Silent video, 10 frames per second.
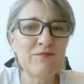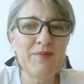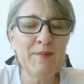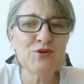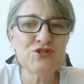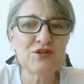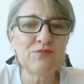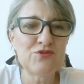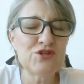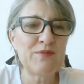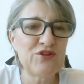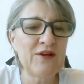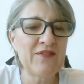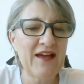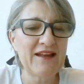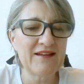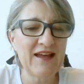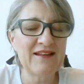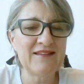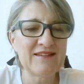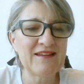people should be doing that and